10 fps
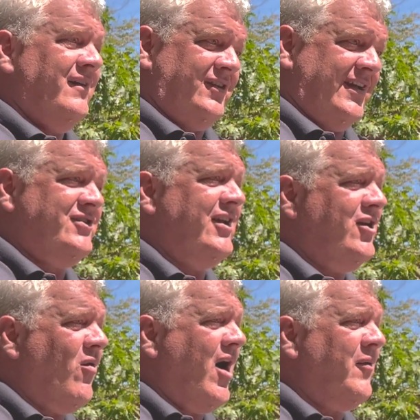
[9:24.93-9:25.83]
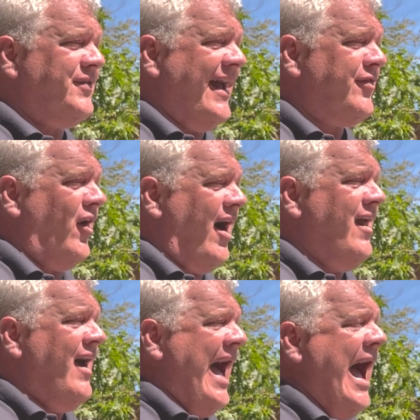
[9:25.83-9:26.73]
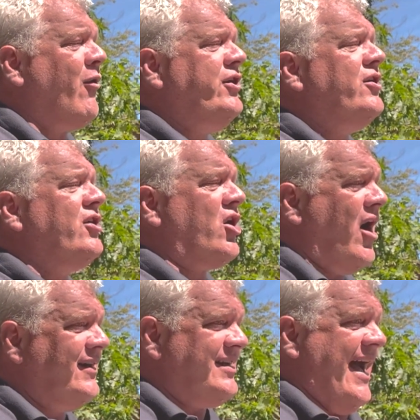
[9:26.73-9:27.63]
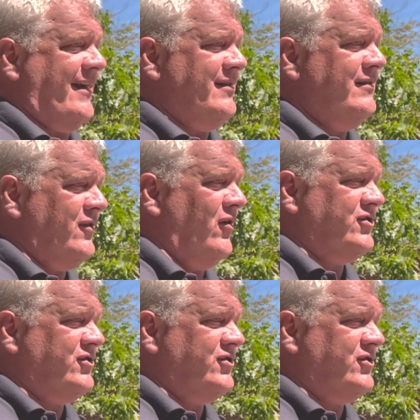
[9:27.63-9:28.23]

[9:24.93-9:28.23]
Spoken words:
To continue on with that thought, how are you going to contact those